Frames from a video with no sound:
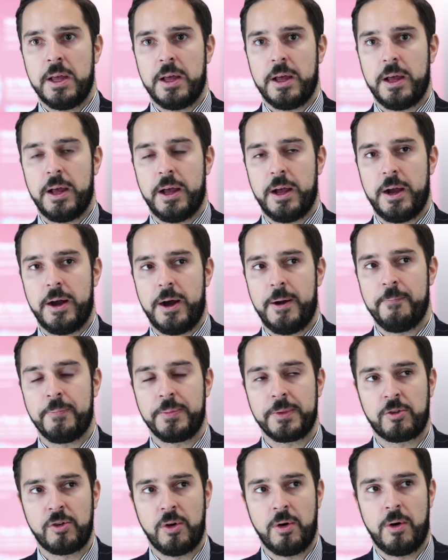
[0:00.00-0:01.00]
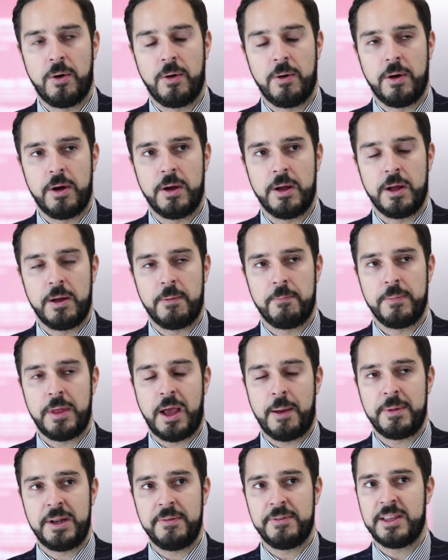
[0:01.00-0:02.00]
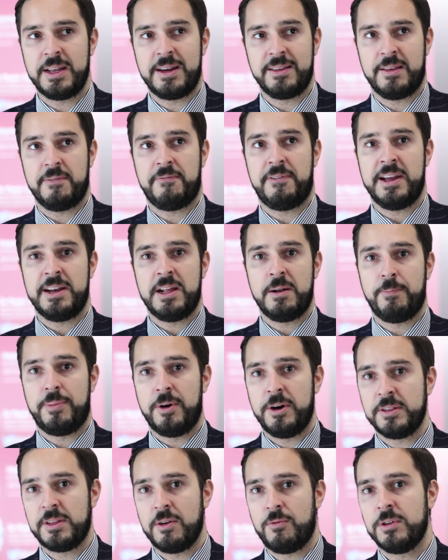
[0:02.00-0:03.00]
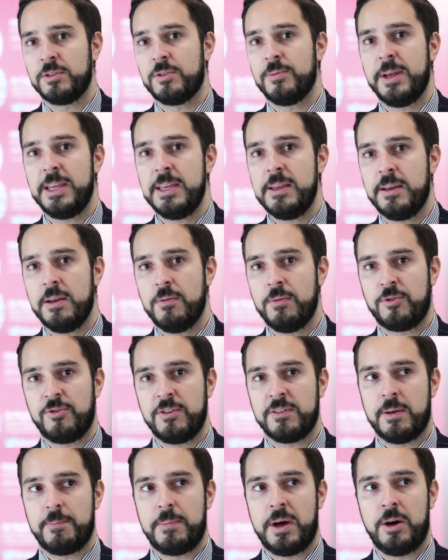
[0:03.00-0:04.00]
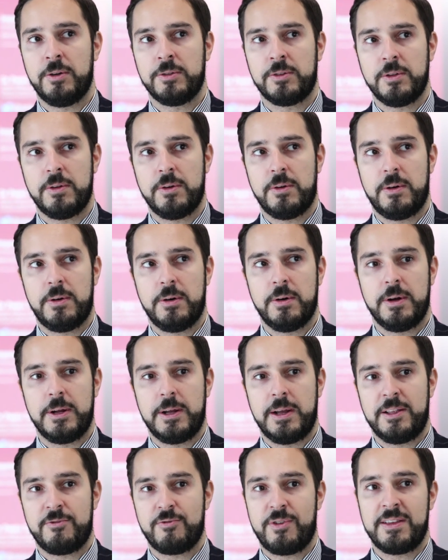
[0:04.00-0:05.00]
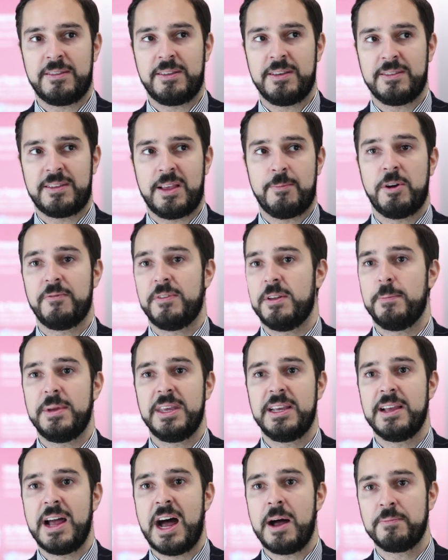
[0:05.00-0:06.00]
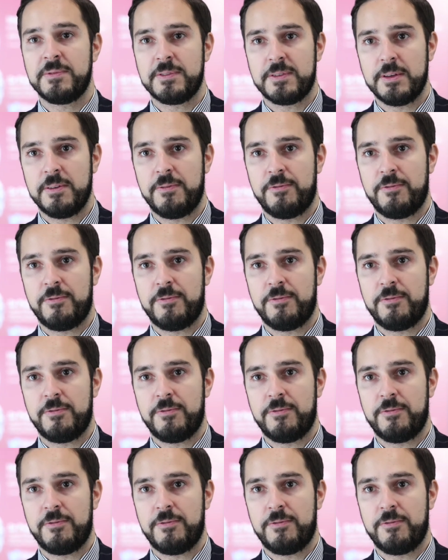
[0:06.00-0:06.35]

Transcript: Um, so uh, I believe there is a final point I want to make, which is about you know addressing some of the big gaps.